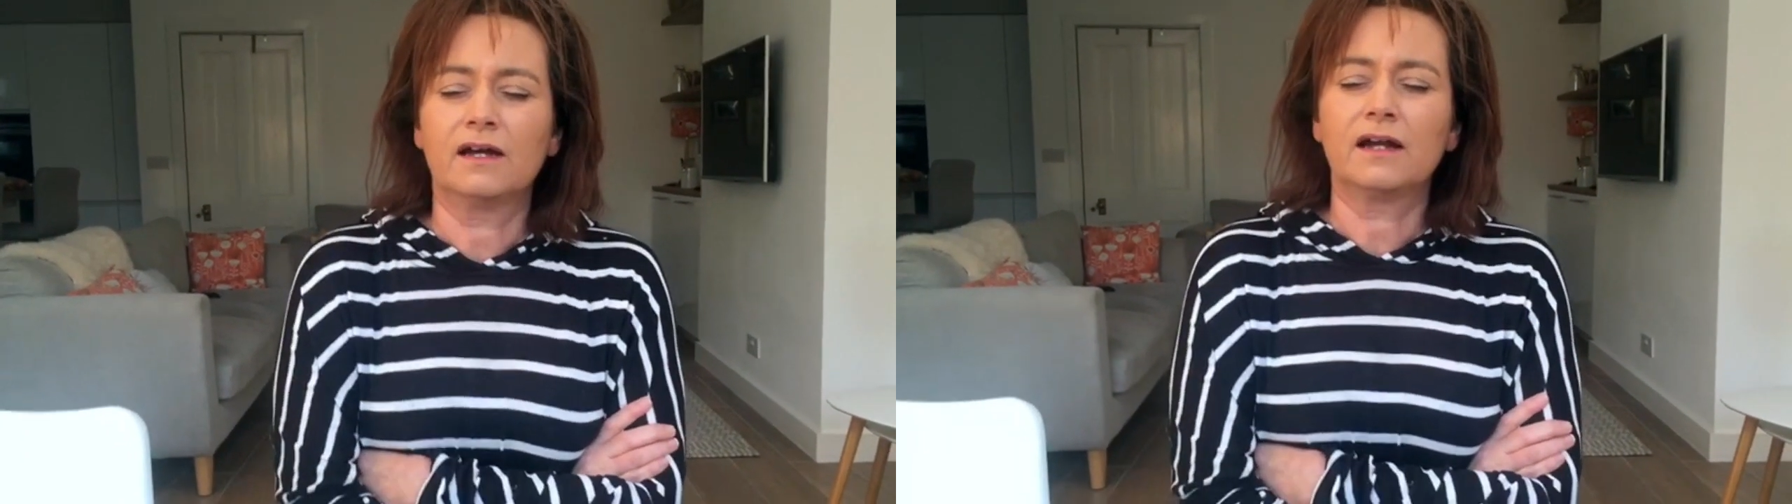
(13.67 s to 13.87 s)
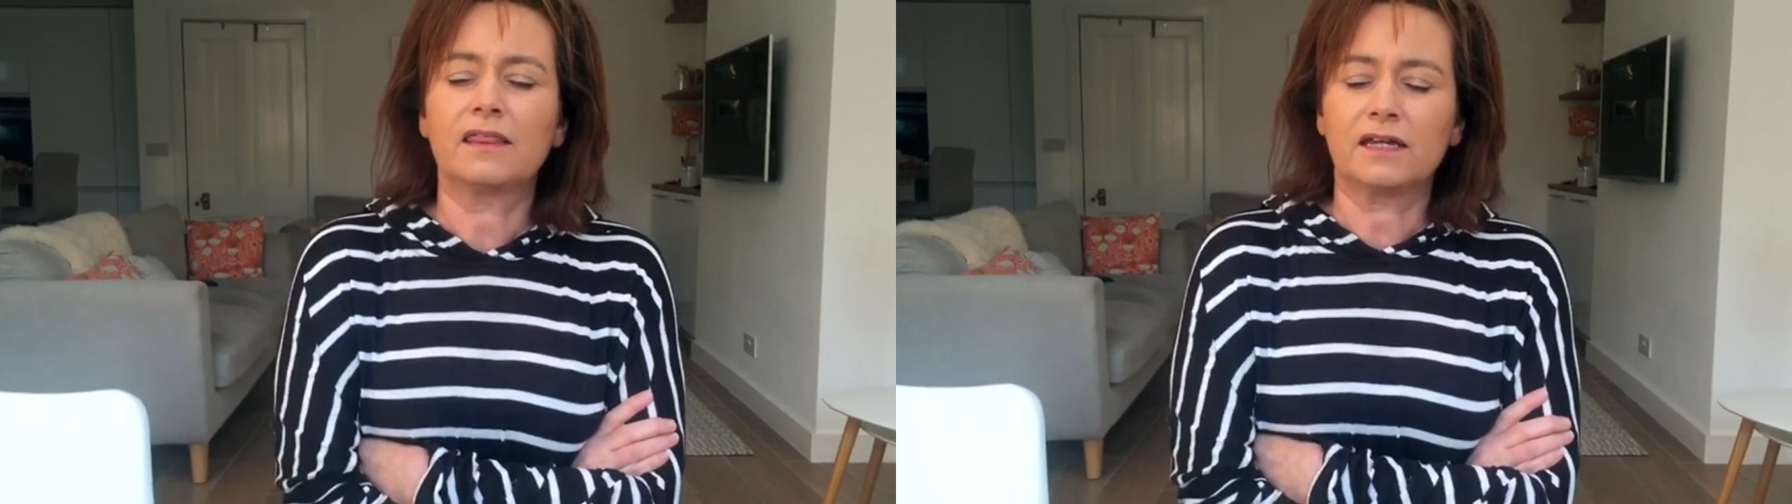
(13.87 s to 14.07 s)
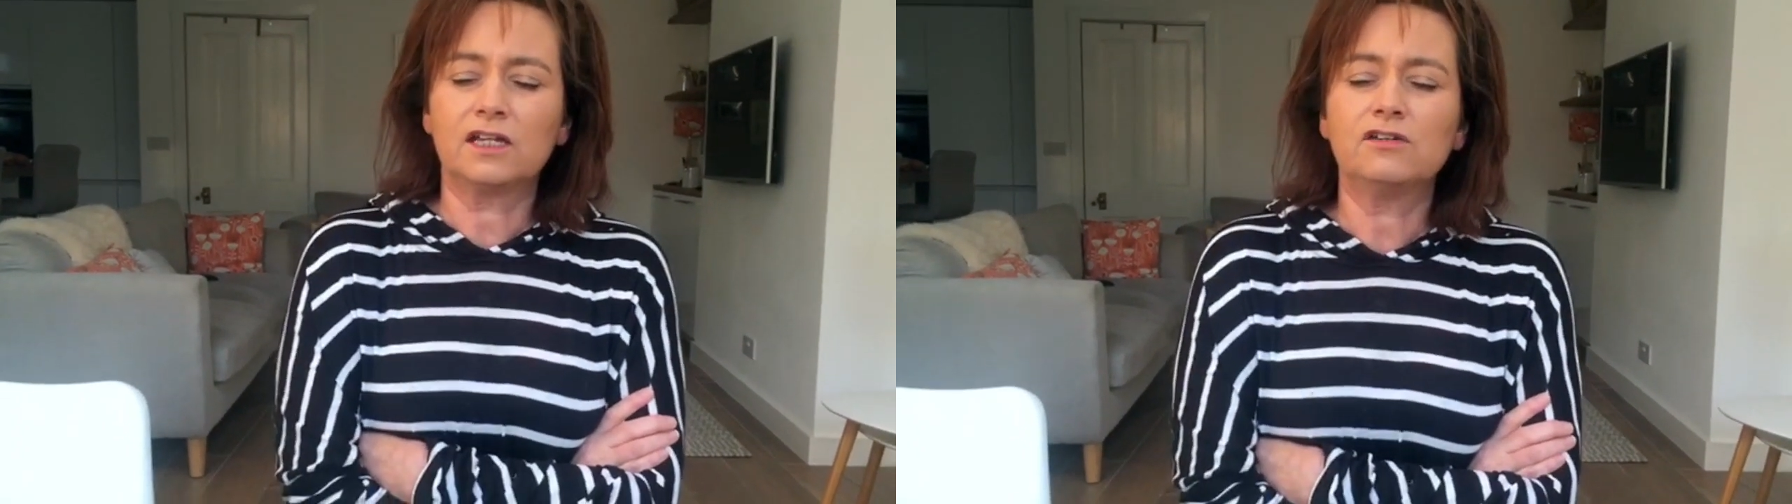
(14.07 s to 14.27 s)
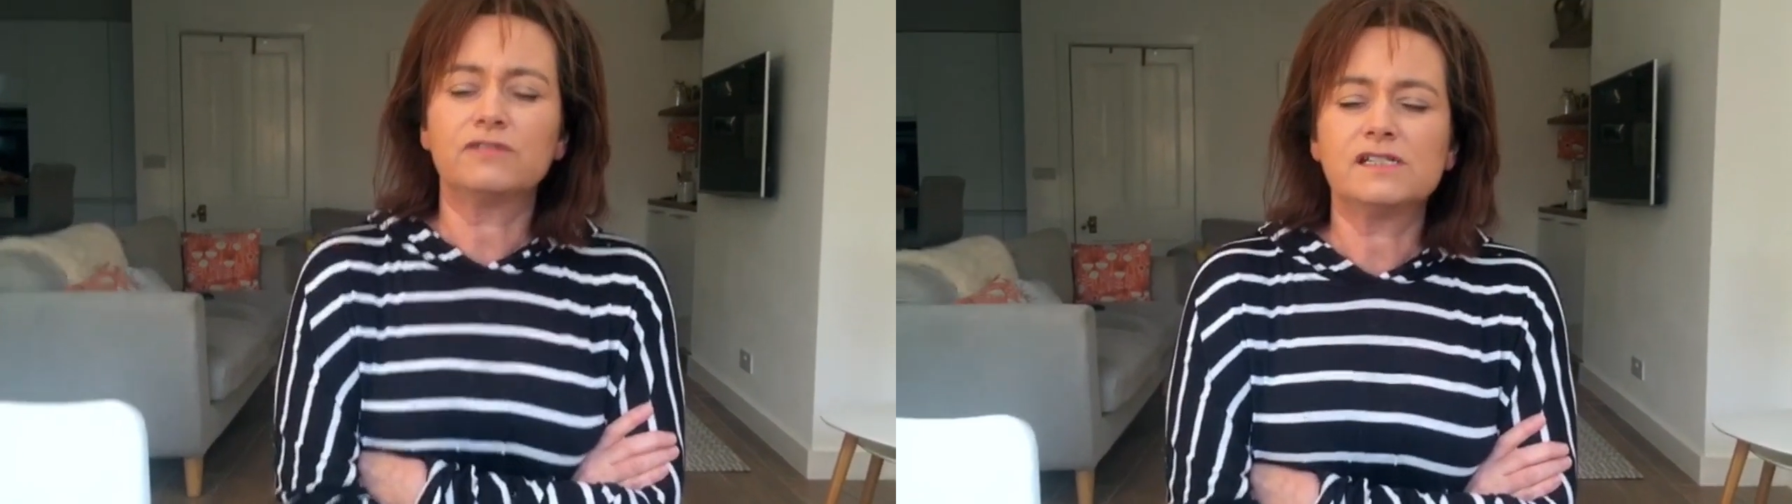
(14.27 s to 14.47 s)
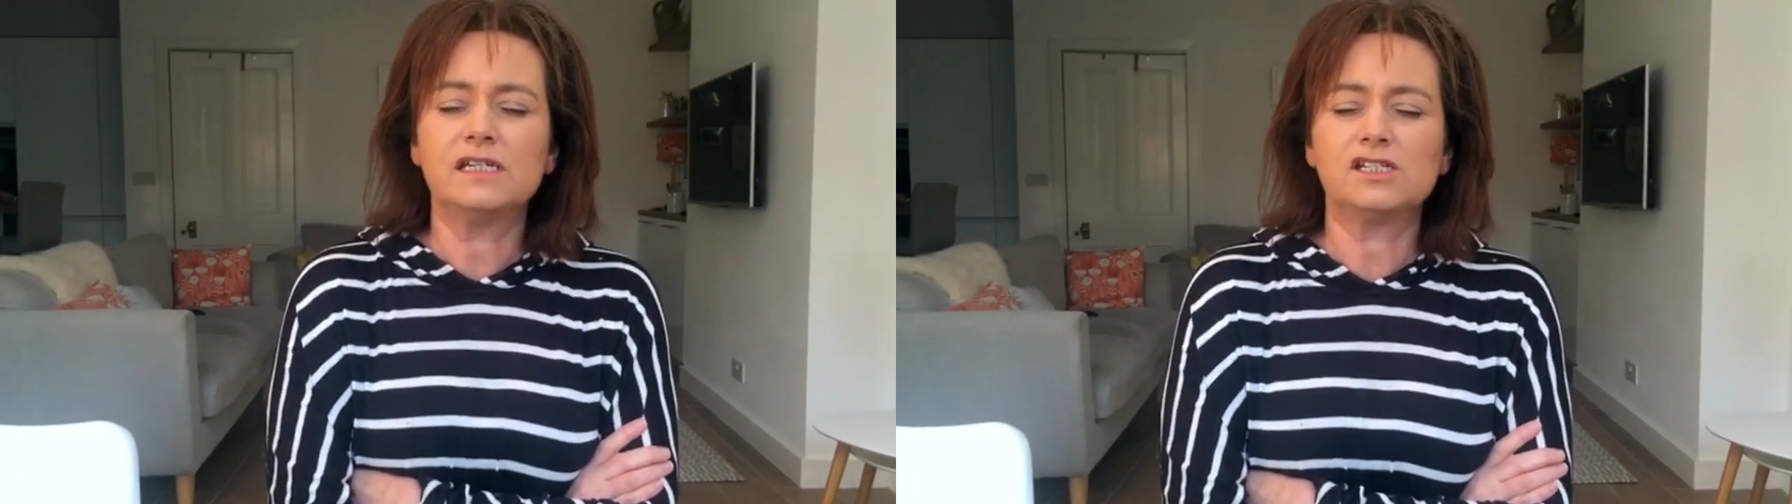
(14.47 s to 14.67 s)
And thank you
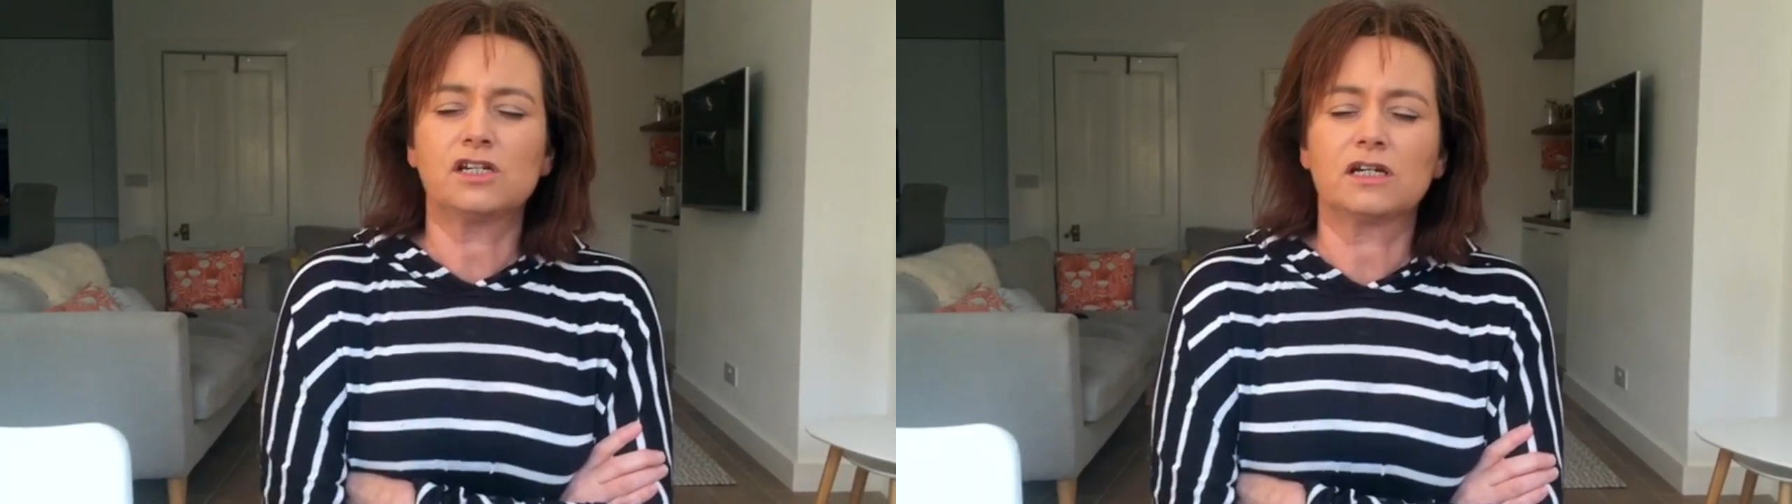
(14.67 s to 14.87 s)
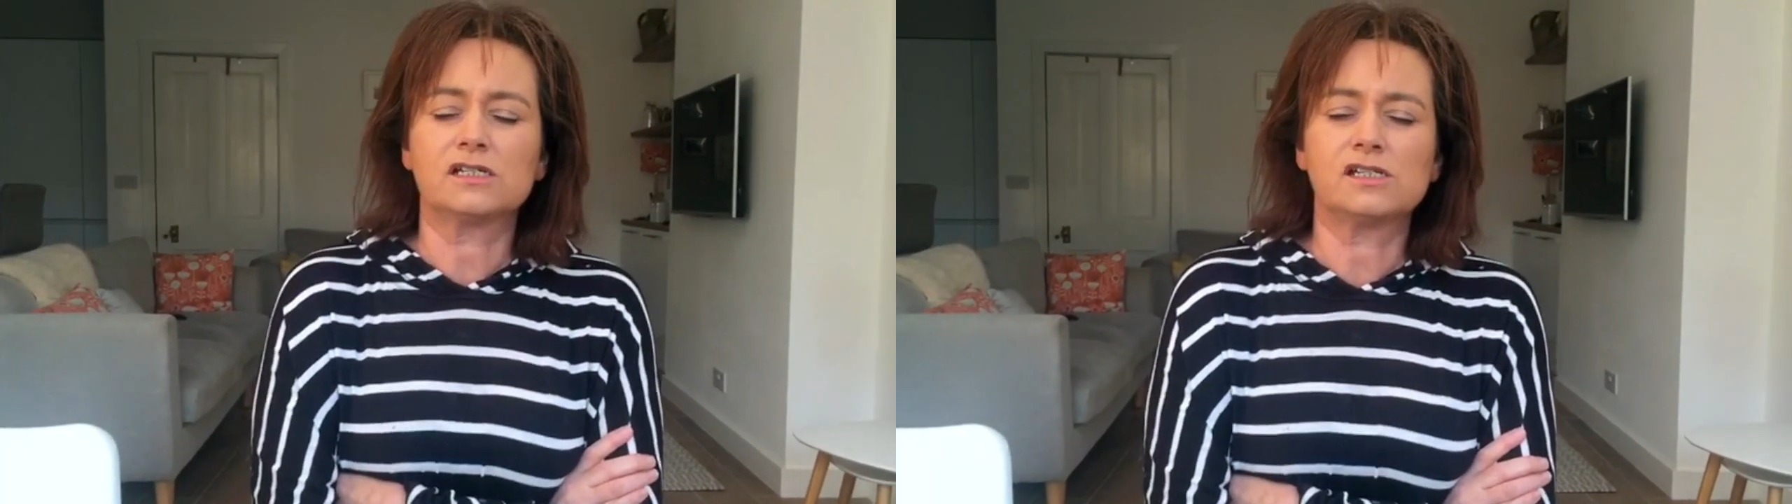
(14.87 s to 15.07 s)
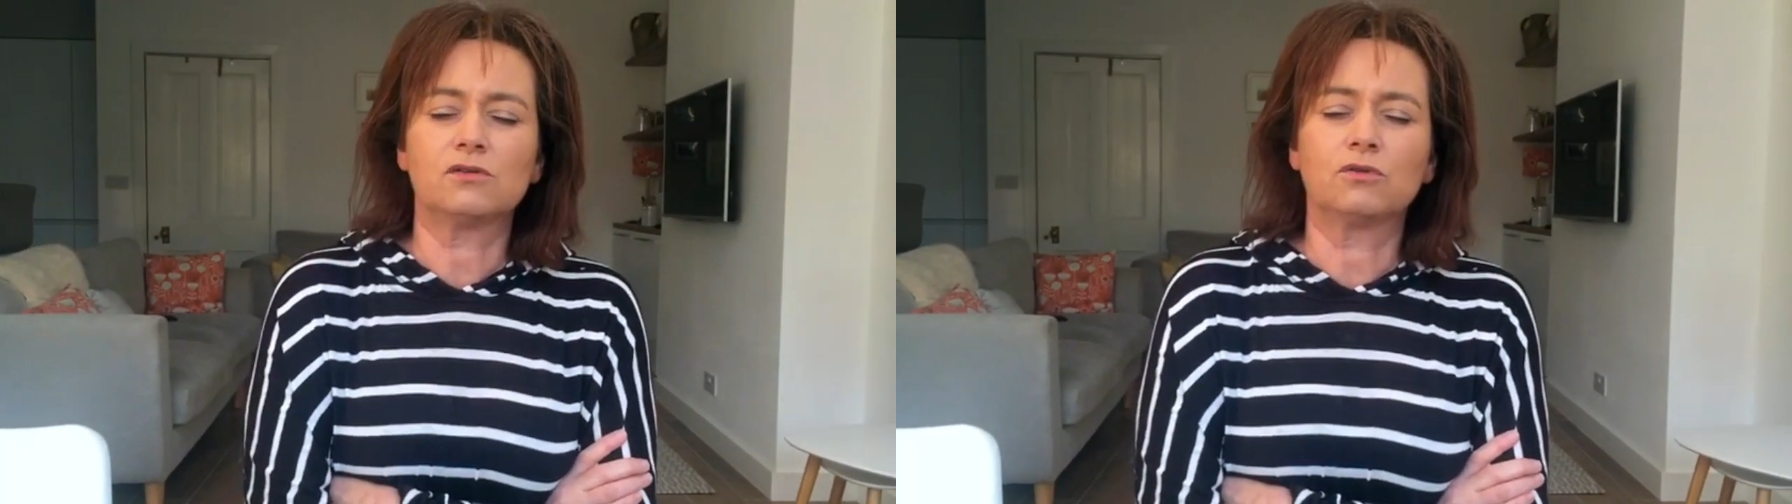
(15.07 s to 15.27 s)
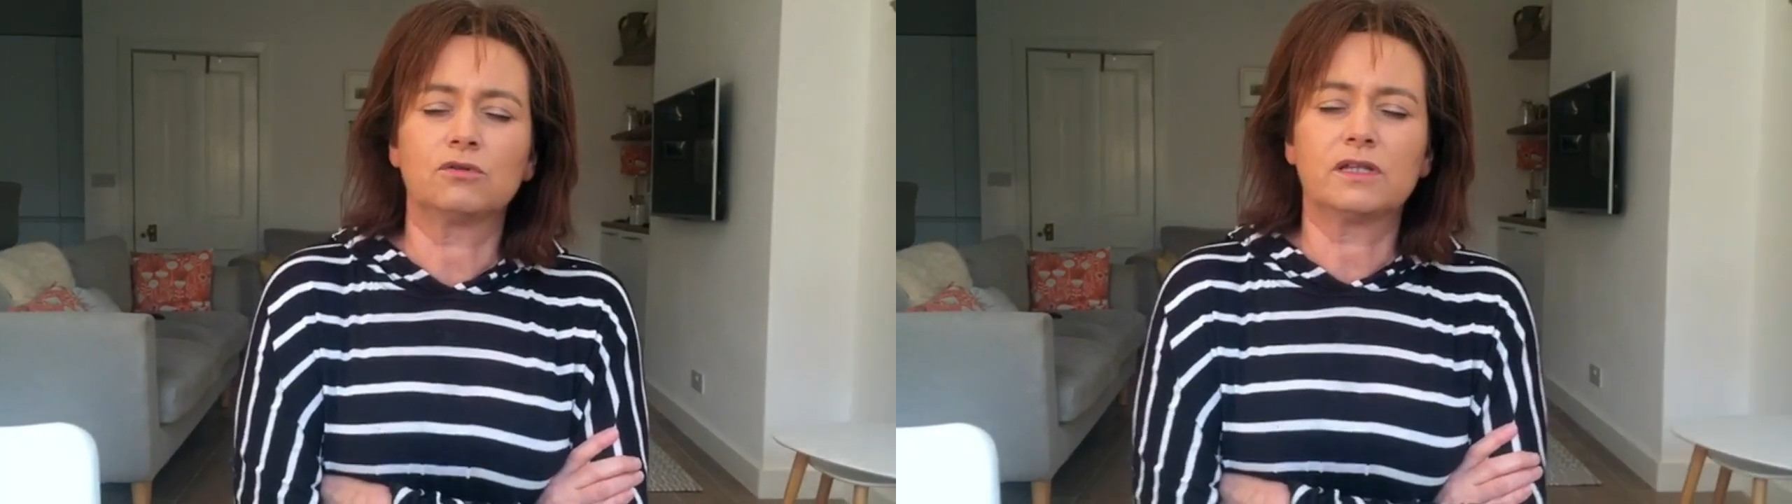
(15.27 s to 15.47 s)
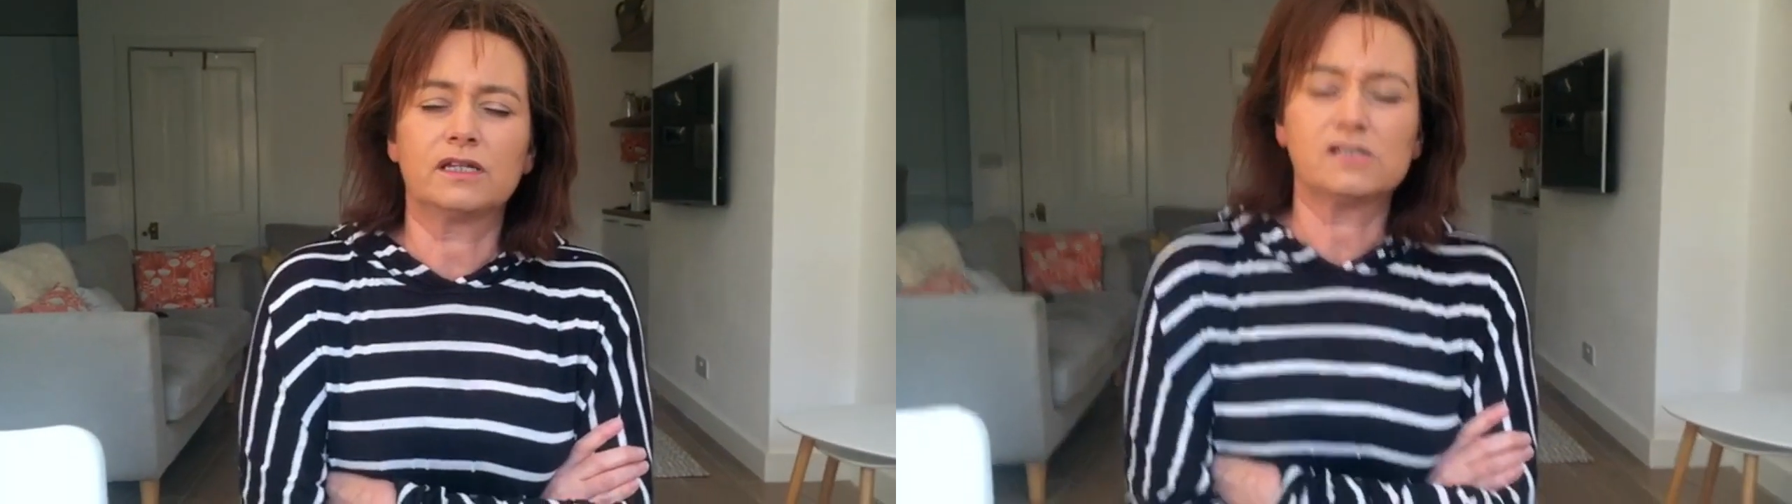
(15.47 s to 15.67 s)
for teaching us,
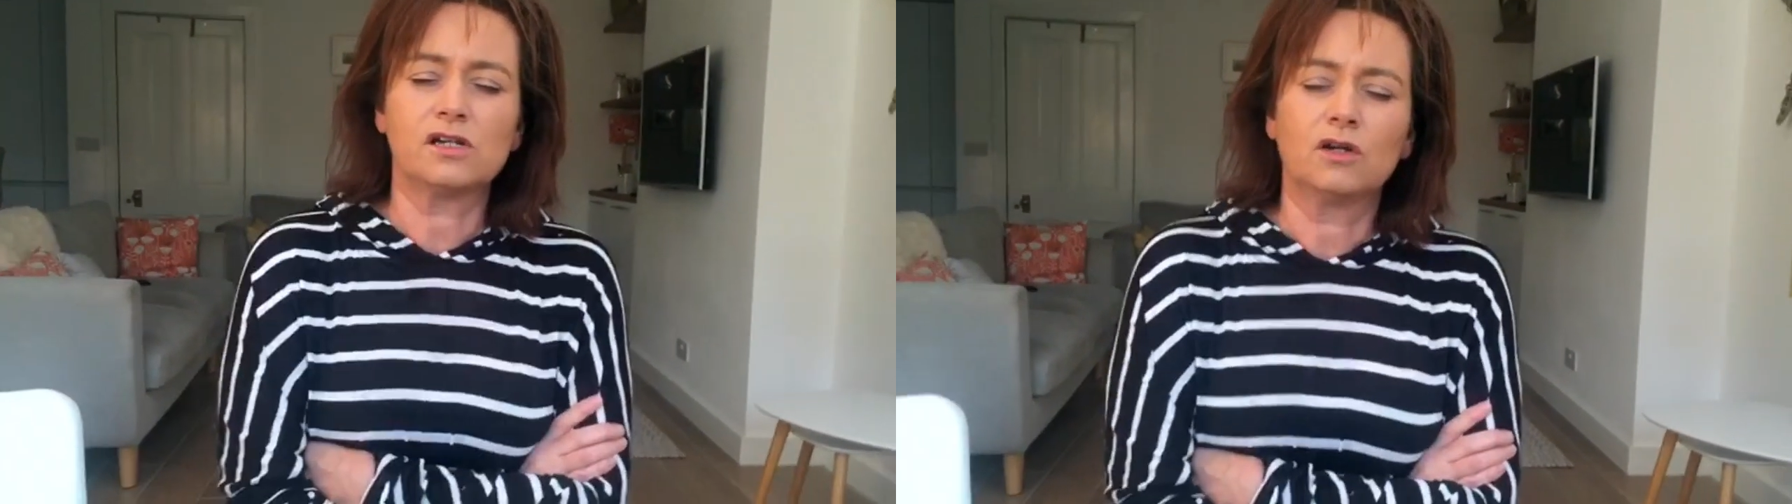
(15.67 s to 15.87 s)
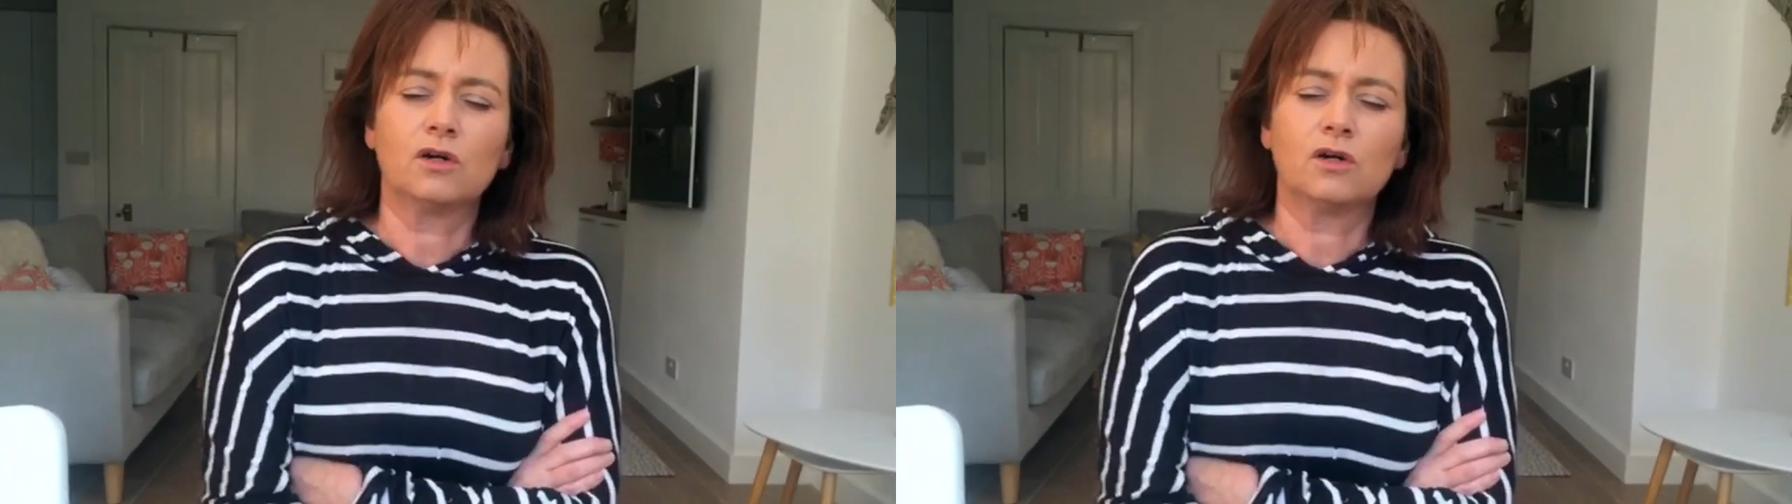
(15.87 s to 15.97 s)
Lord, that